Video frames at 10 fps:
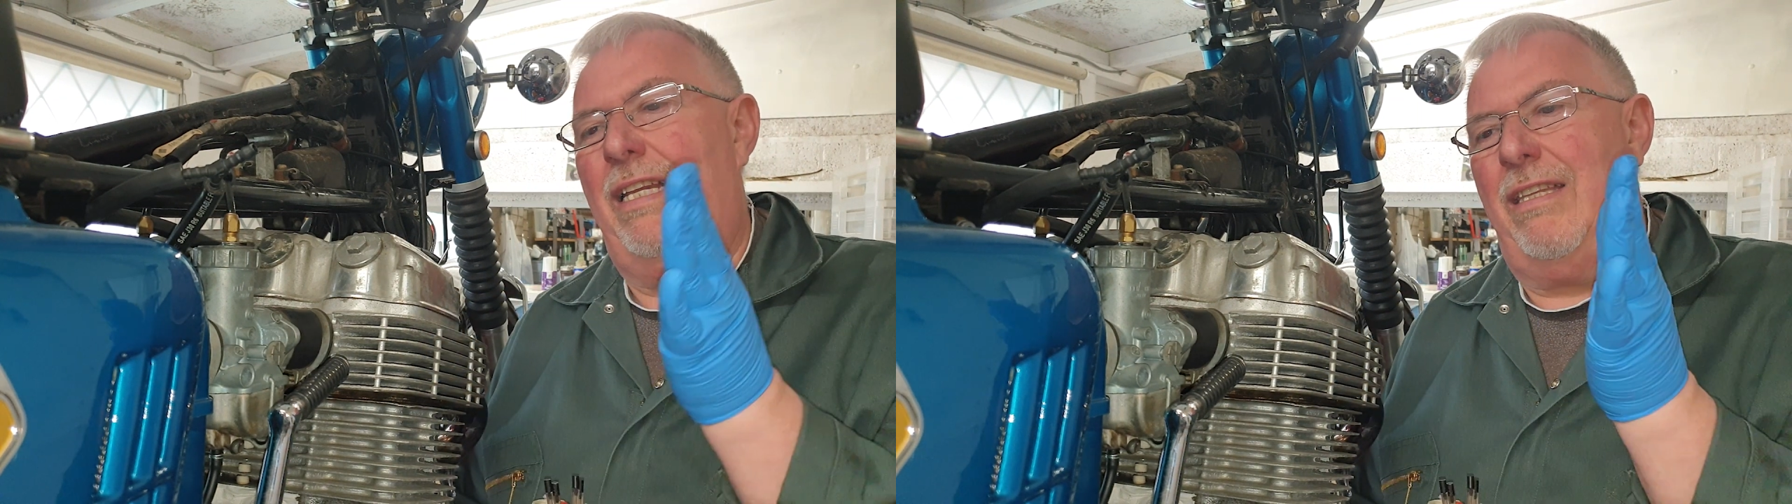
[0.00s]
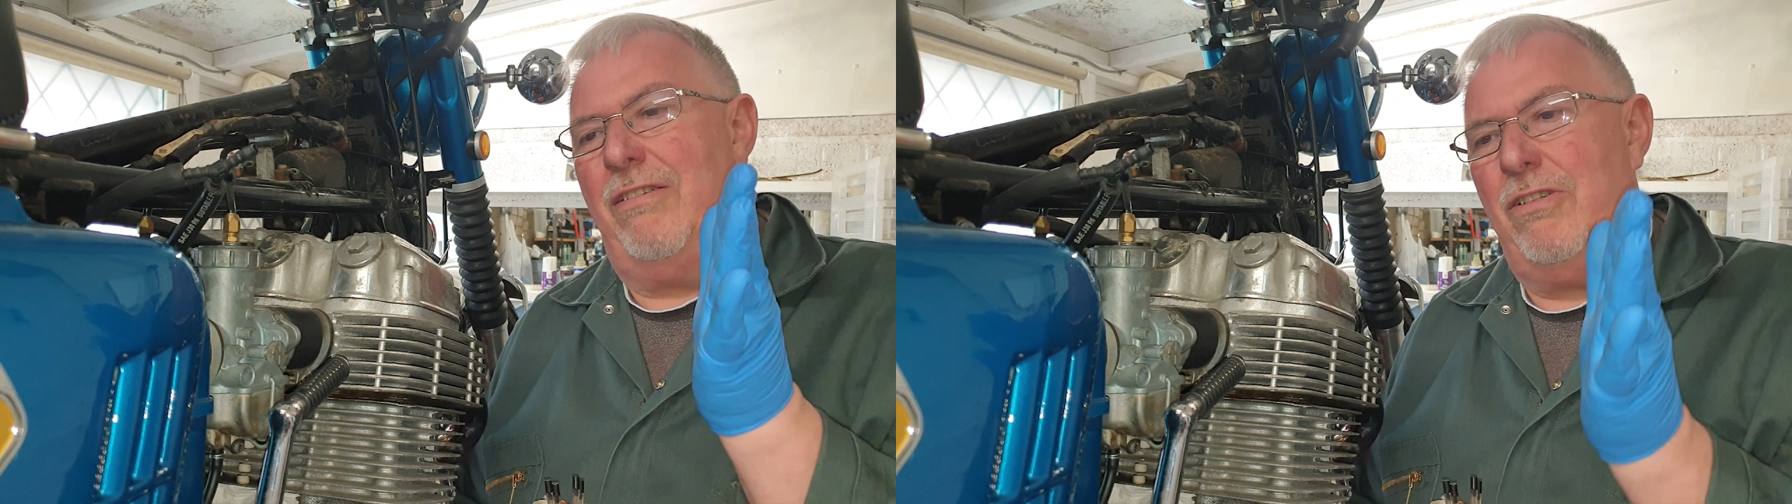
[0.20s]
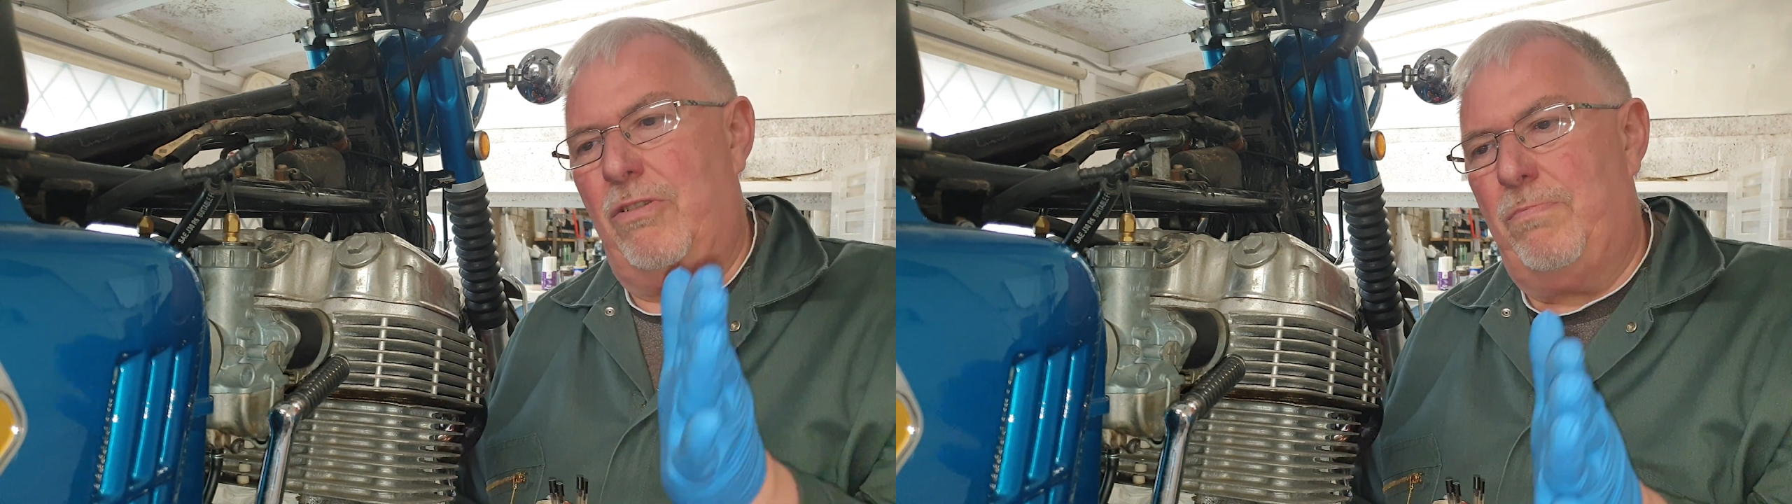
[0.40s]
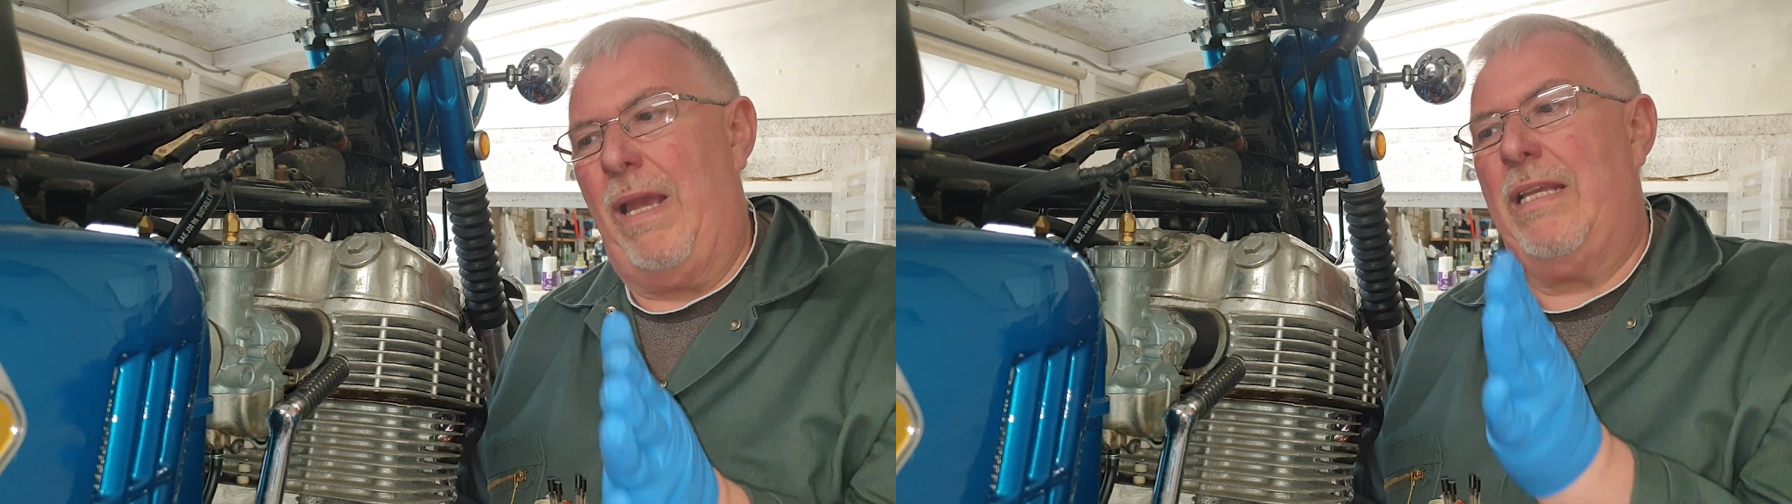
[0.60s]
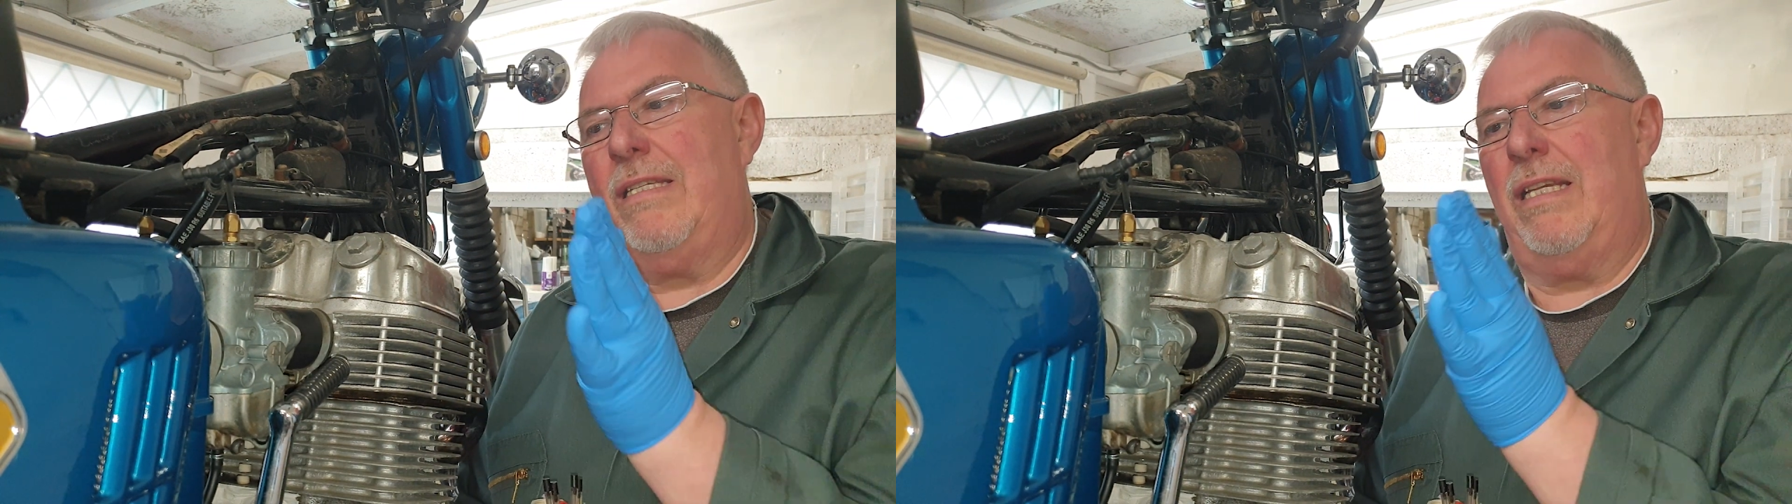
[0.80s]
there are just
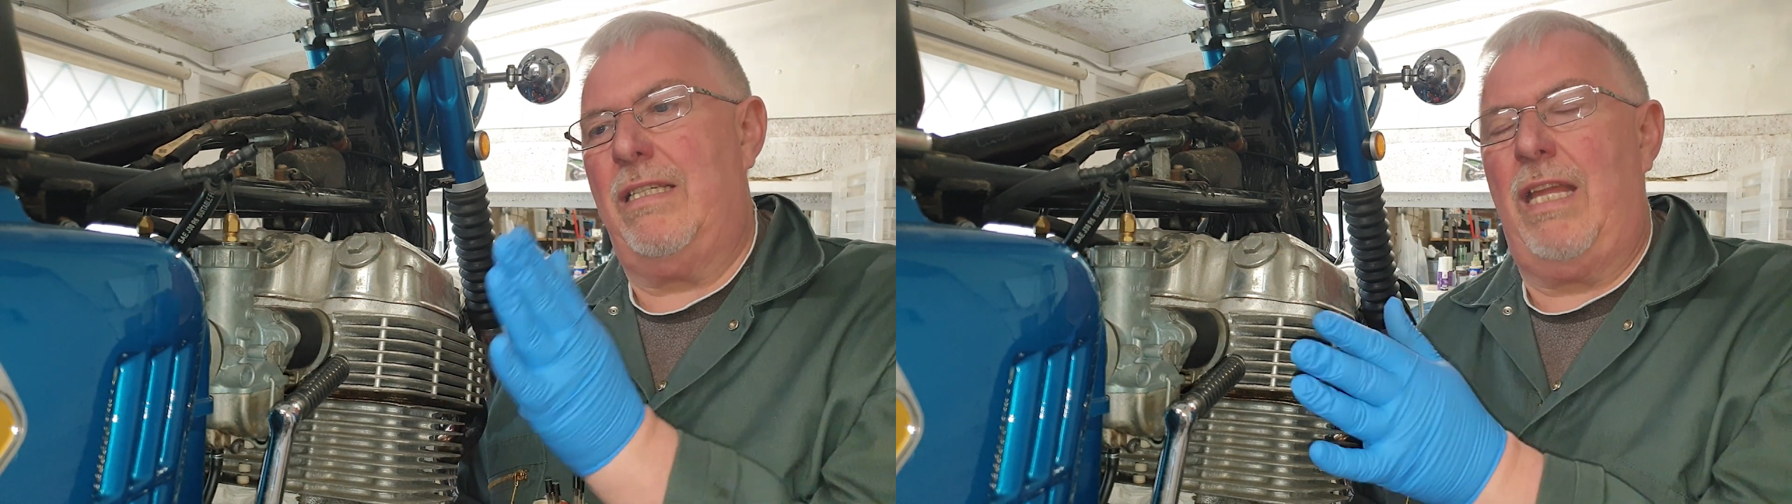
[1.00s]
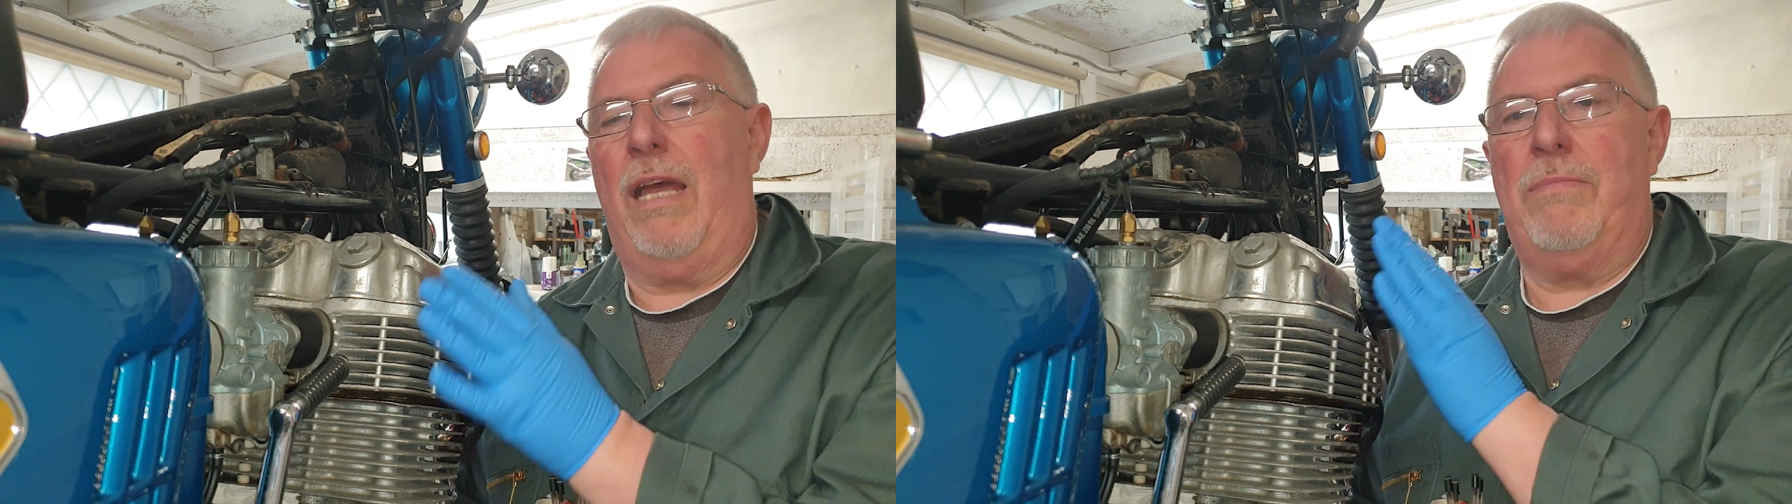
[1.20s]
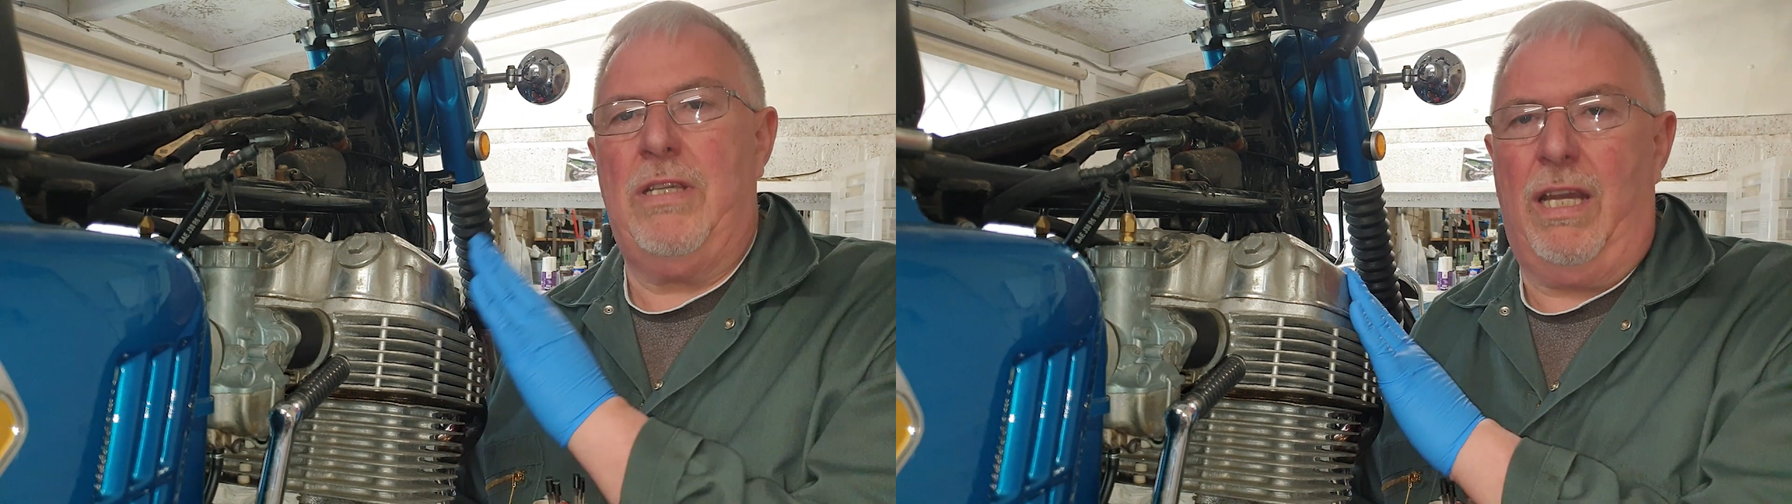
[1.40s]
basic steps